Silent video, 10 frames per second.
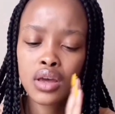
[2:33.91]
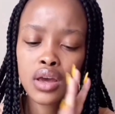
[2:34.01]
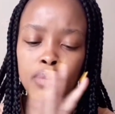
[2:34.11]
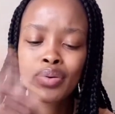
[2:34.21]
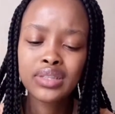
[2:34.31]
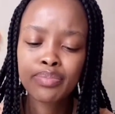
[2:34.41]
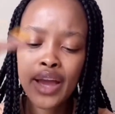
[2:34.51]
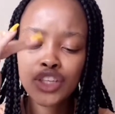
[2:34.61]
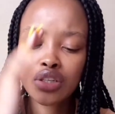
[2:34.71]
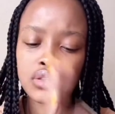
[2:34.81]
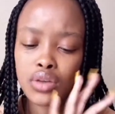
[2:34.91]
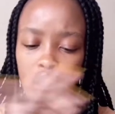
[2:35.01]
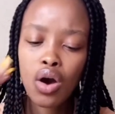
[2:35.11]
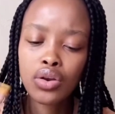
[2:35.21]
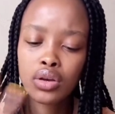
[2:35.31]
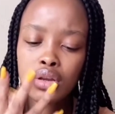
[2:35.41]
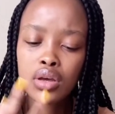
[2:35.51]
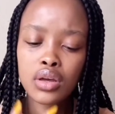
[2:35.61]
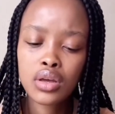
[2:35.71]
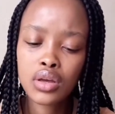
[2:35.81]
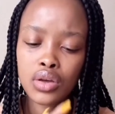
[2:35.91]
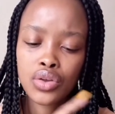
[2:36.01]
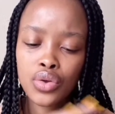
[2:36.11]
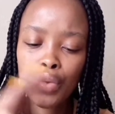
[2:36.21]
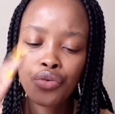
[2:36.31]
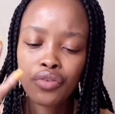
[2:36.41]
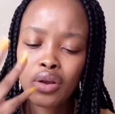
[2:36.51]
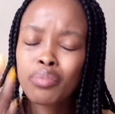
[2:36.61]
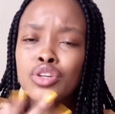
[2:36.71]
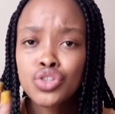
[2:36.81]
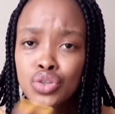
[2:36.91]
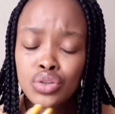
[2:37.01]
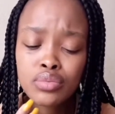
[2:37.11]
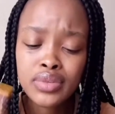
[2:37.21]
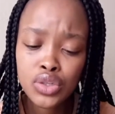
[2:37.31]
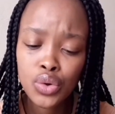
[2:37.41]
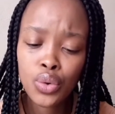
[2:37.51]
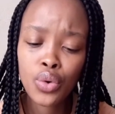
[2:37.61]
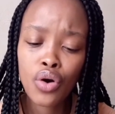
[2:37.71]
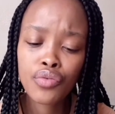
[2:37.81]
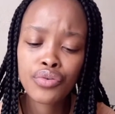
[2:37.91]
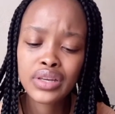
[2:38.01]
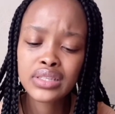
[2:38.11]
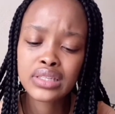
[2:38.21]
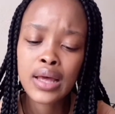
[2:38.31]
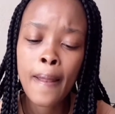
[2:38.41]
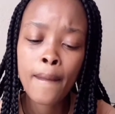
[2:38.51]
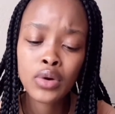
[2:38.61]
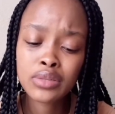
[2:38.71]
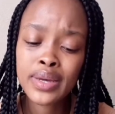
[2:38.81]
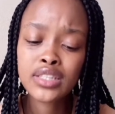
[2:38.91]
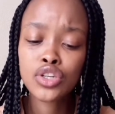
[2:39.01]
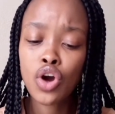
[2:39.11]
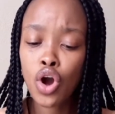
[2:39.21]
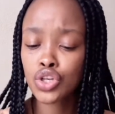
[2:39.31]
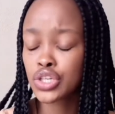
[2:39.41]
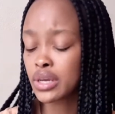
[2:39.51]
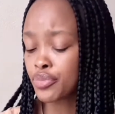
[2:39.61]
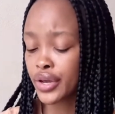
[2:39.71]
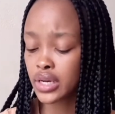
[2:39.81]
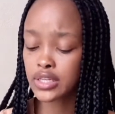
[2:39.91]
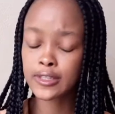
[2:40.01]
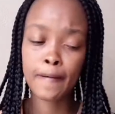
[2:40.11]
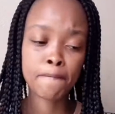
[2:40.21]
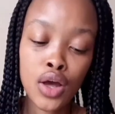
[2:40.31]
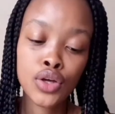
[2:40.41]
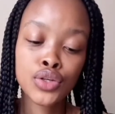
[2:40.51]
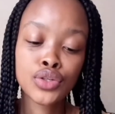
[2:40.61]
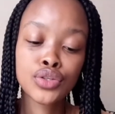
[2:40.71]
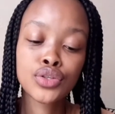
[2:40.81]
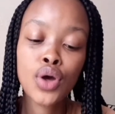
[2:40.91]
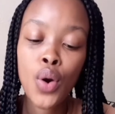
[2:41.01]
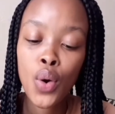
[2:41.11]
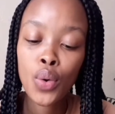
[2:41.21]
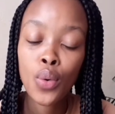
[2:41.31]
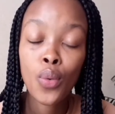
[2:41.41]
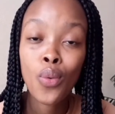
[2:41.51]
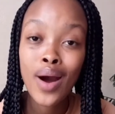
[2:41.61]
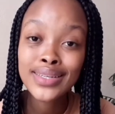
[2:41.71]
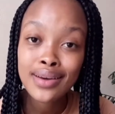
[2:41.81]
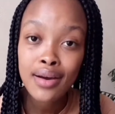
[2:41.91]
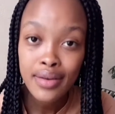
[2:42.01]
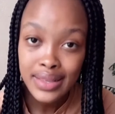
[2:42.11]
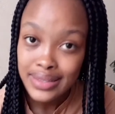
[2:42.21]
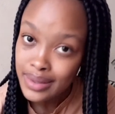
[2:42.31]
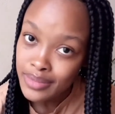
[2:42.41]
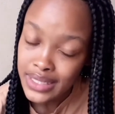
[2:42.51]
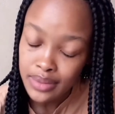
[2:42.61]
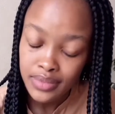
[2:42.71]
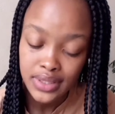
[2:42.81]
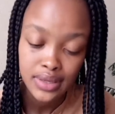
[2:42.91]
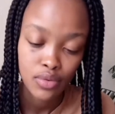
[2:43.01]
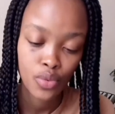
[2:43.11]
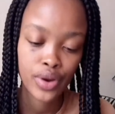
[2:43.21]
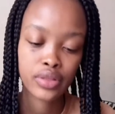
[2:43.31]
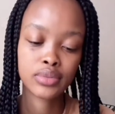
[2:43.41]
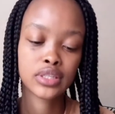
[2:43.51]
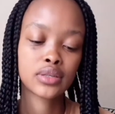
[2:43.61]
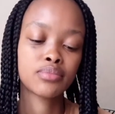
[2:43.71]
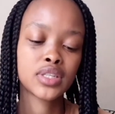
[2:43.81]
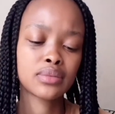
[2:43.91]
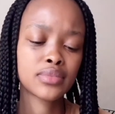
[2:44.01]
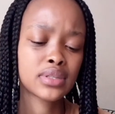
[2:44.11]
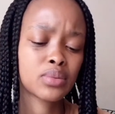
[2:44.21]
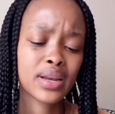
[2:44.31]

It puts patches on your fallopian tubes, your ovaries, which makes it hard to get pregnant. So what are the symptoms? What are the symptoms?